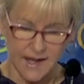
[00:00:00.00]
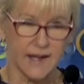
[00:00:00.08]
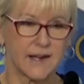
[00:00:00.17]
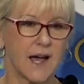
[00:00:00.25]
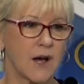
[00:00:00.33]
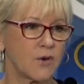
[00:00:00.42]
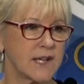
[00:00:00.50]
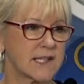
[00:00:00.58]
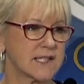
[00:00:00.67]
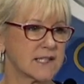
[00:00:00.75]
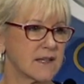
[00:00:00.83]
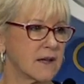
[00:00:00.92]
Now
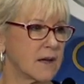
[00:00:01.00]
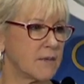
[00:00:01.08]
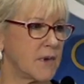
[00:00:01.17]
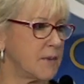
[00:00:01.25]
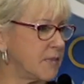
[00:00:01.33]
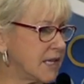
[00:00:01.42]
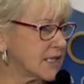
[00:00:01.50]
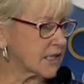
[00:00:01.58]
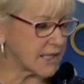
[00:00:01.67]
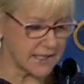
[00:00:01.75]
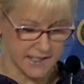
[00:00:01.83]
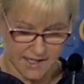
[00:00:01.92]
it's
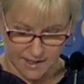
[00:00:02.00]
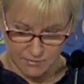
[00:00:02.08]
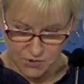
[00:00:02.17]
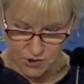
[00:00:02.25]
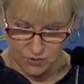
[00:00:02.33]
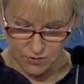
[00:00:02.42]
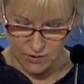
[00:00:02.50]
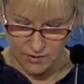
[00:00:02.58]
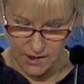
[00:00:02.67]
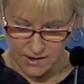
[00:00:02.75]
immediately time to